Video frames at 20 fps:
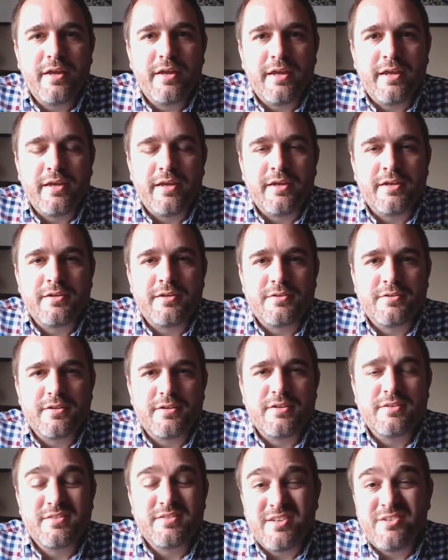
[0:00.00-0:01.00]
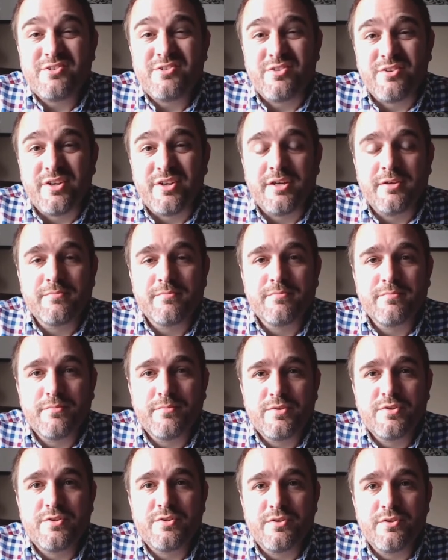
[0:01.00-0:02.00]
and essentially
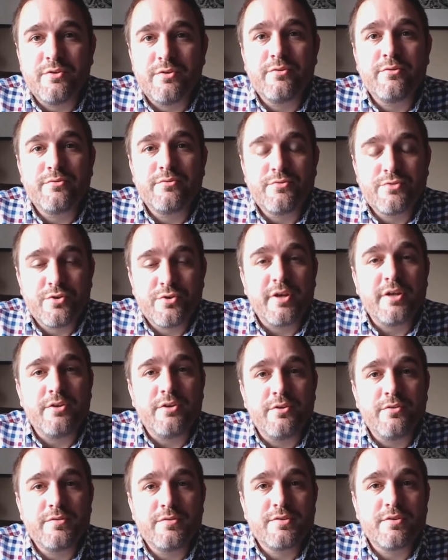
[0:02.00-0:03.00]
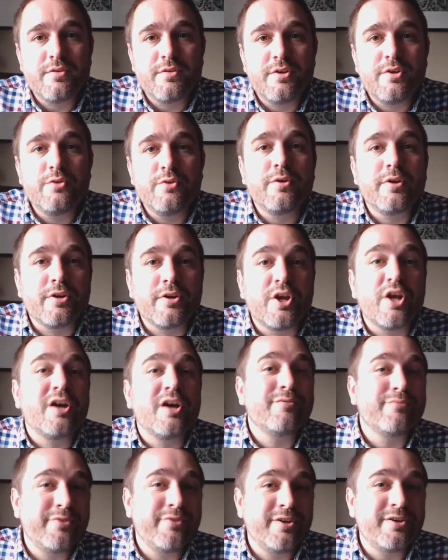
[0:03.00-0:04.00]
to train you so that you can
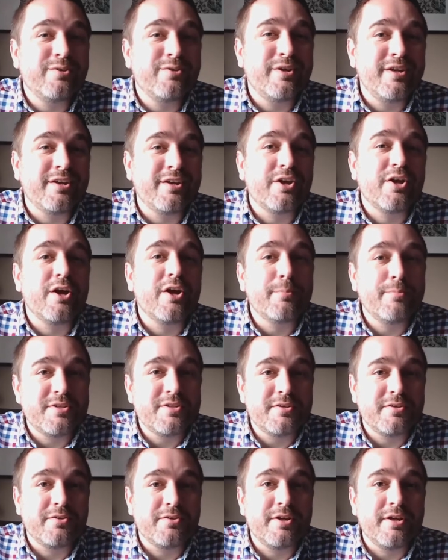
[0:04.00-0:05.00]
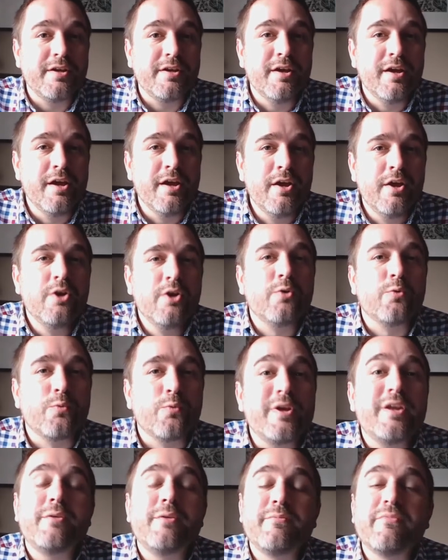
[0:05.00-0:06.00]
confidently and competently
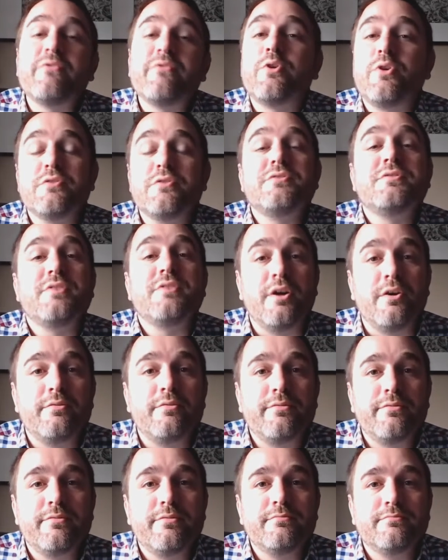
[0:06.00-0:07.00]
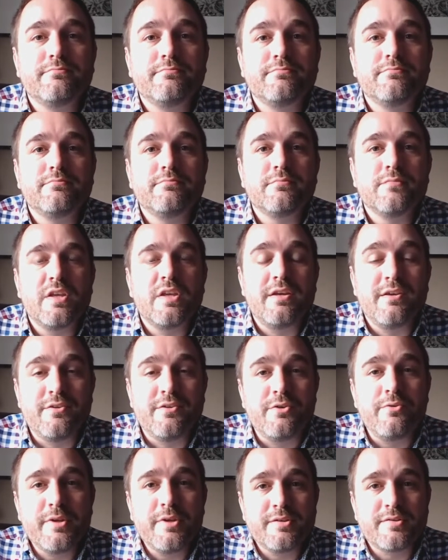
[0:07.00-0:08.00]
read him for yourself.
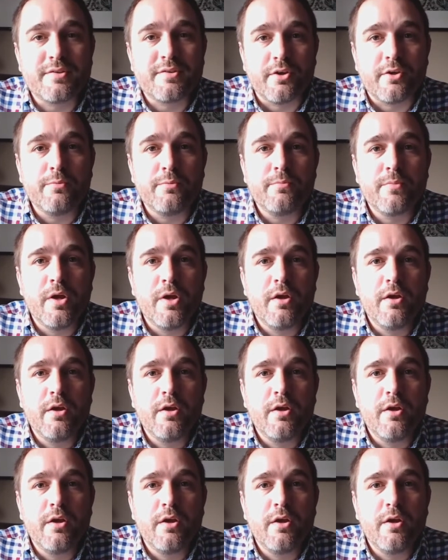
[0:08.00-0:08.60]
In doing so,